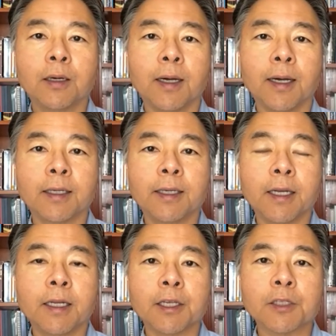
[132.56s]
uh,
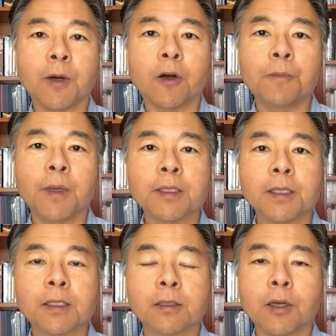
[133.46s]
getting a small
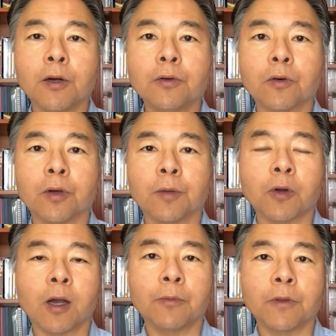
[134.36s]
business loan or a
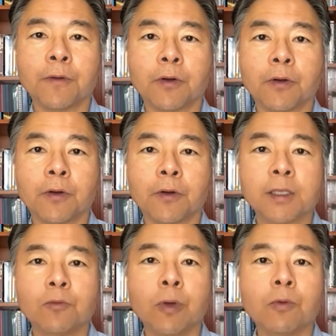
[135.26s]
problem with the federal
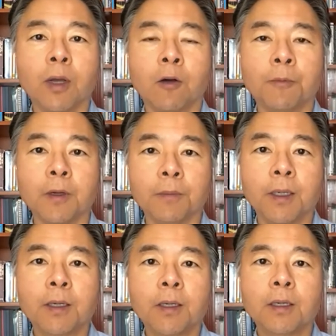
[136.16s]
agency, we will help
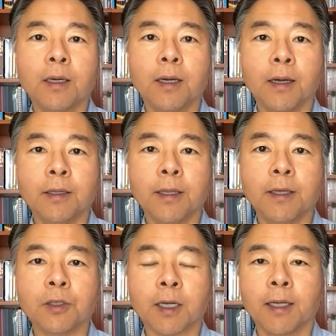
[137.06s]
them. Uh, they
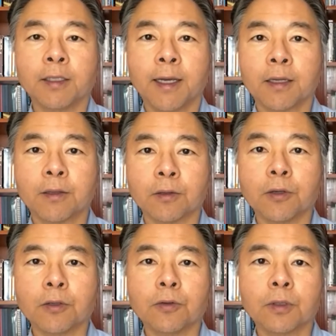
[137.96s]
should contact their
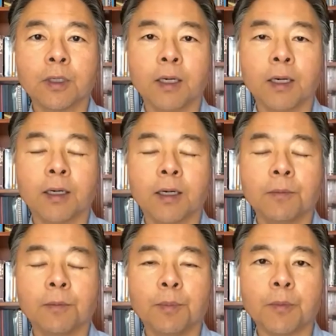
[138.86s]
local uh,
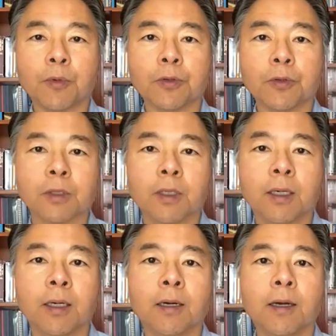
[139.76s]
members
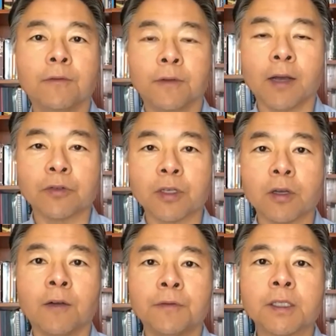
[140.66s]
uh, of Congress's
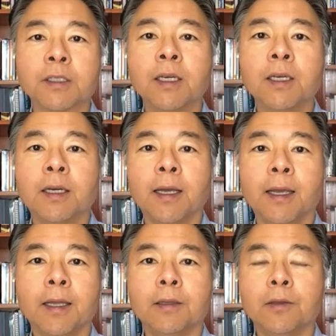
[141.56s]
office
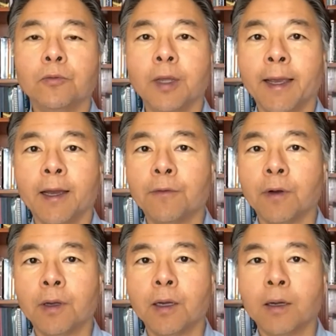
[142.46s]
and we have
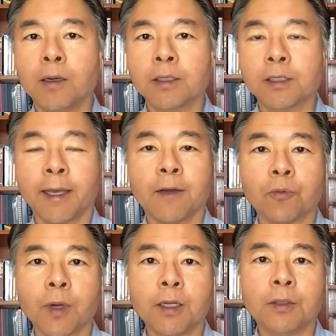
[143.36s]
staff
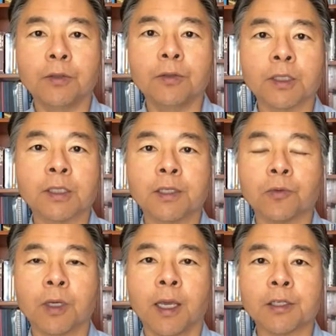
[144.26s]
ready to assist
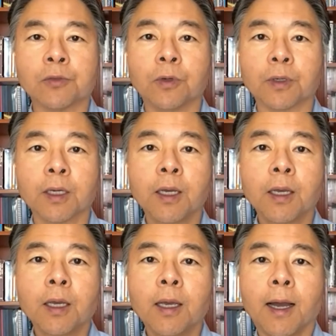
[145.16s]
with casework.
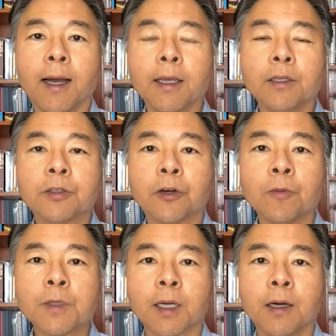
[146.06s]
Uh, in
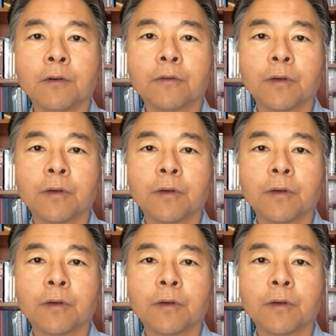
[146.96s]
terms of